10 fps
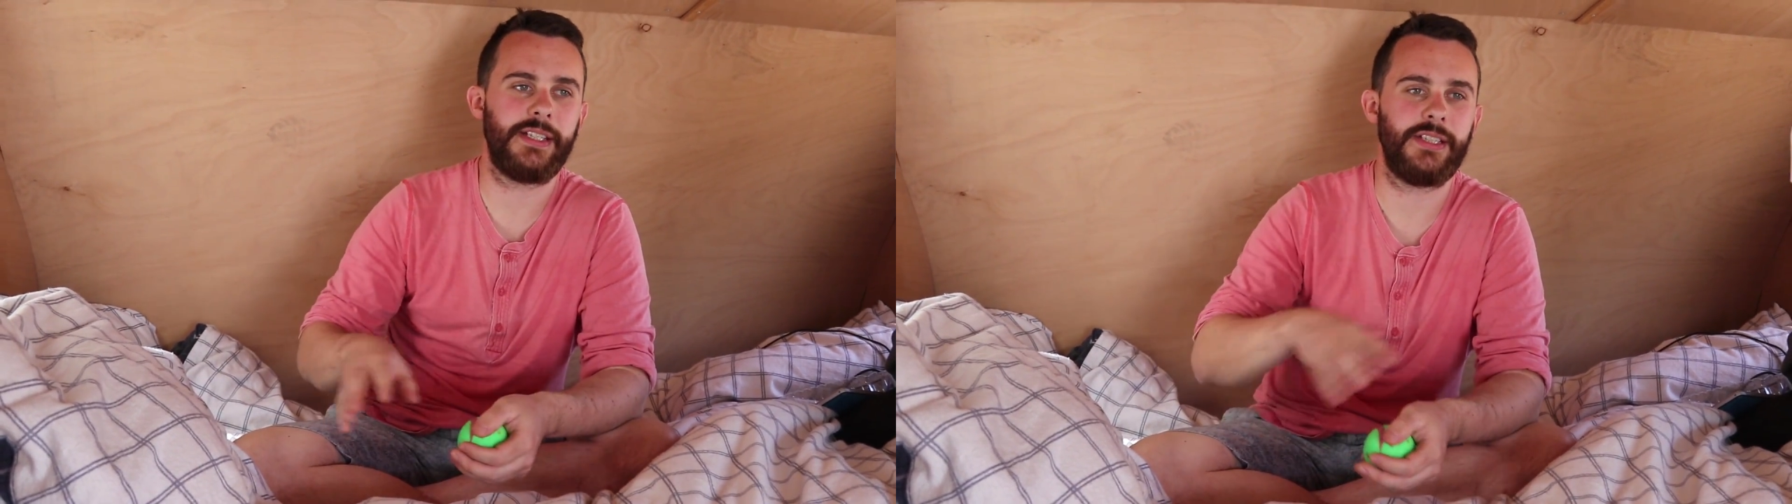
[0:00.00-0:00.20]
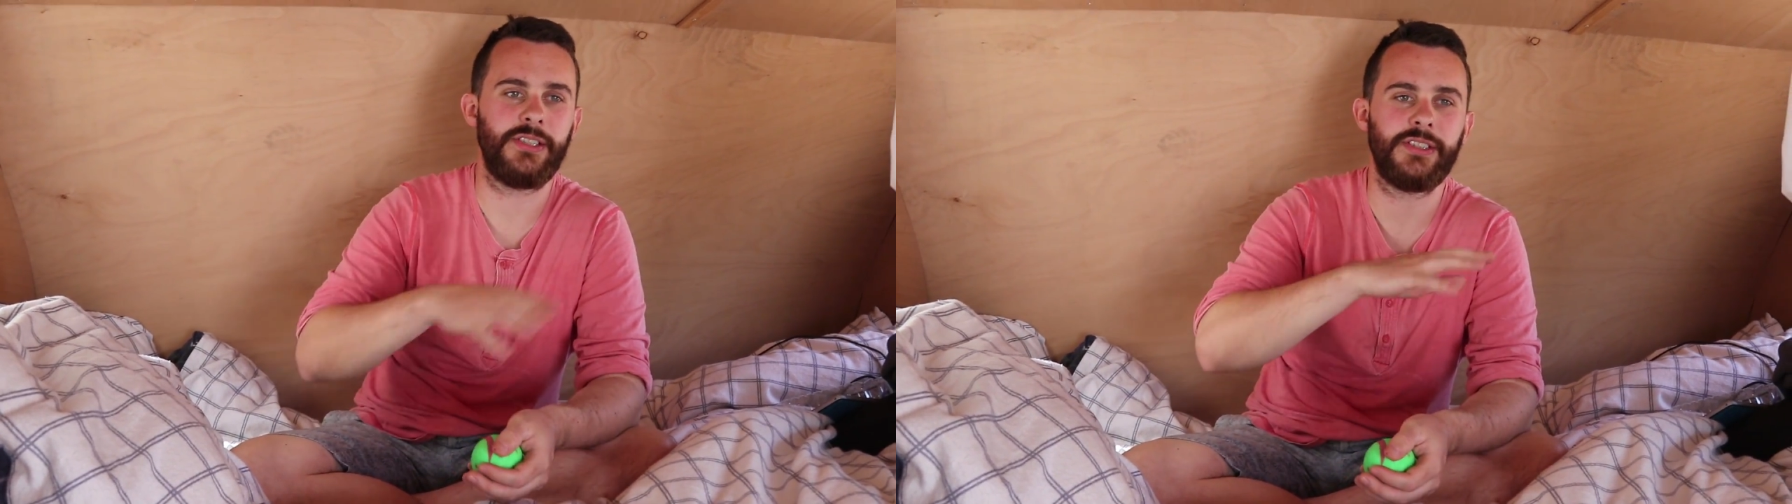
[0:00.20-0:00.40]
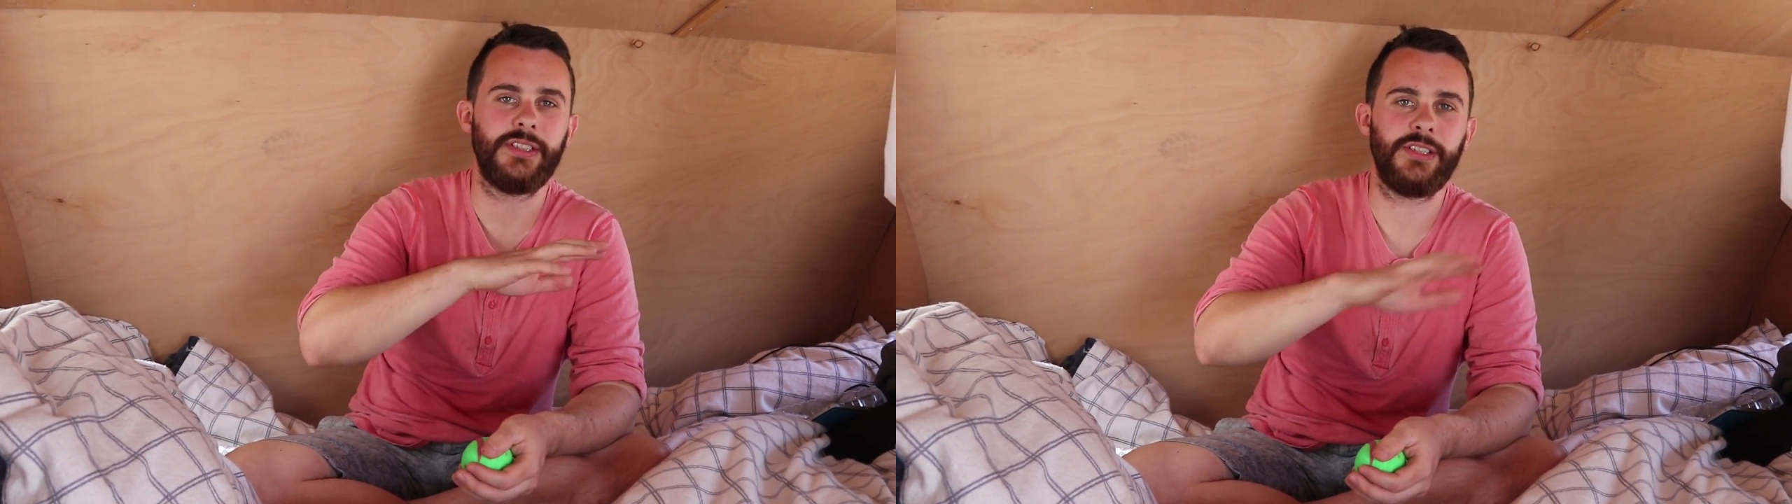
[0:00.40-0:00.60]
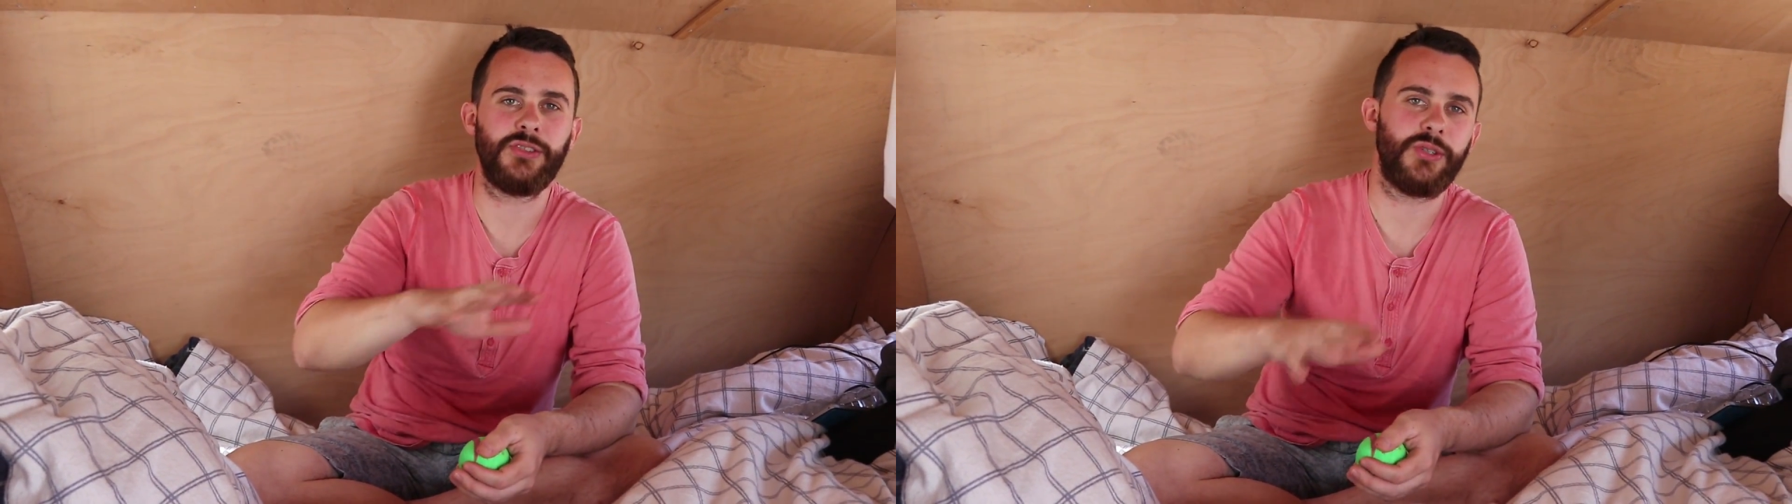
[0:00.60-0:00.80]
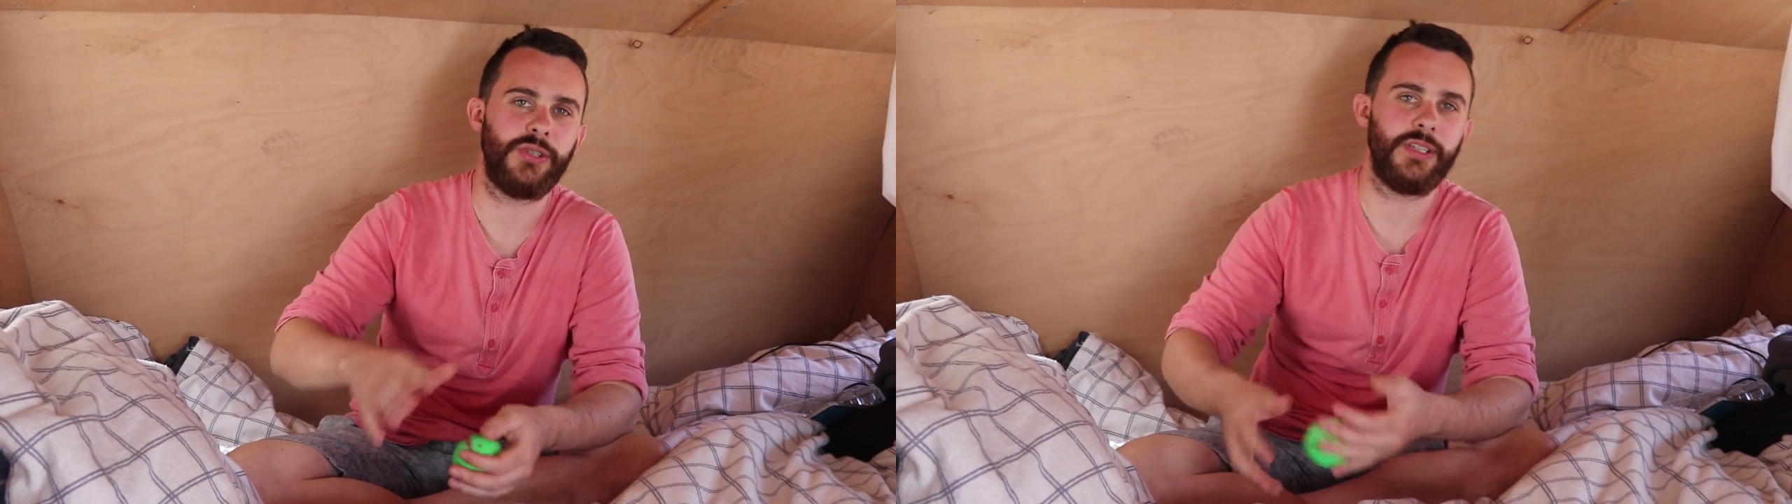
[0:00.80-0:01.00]
and it doesn't
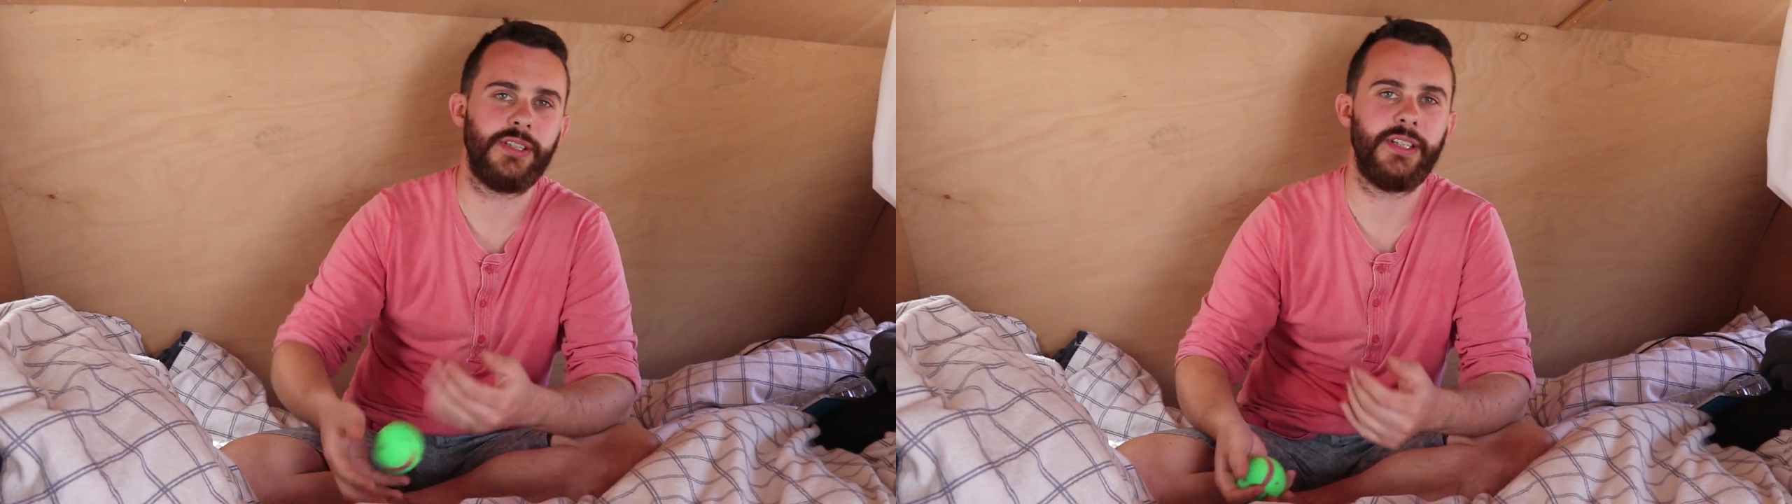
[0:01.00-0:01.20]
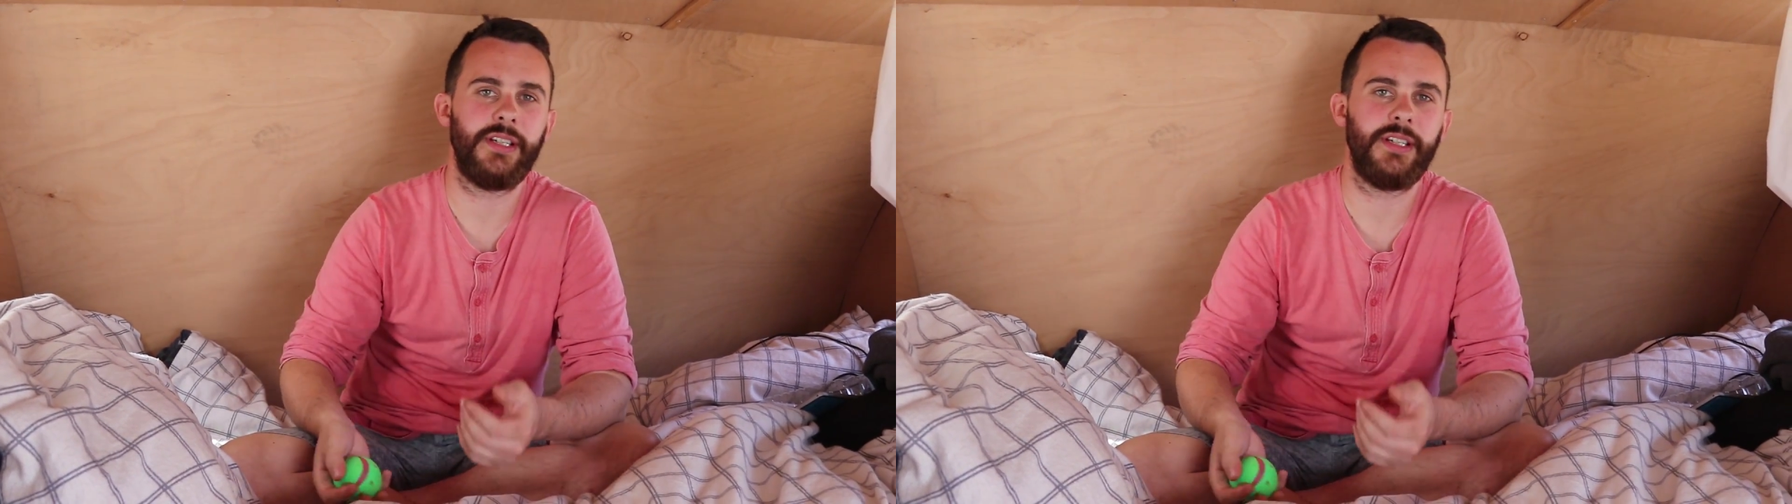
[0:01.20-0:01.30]
intrude on